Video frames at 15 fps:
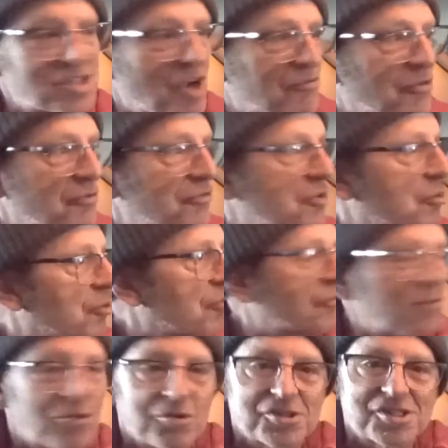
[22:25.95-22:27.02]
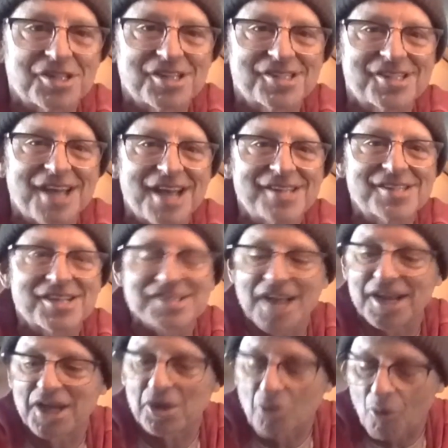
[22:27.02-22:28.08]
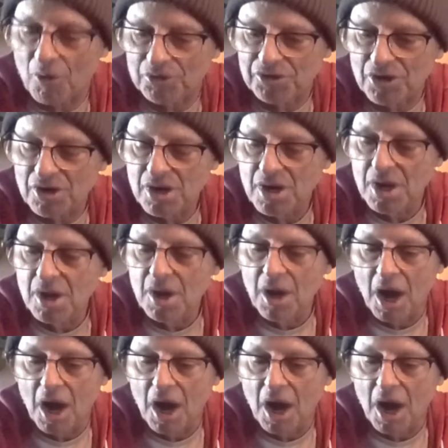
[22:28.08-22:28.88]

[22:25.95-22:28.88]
I suffer fewer fools these days as I get older.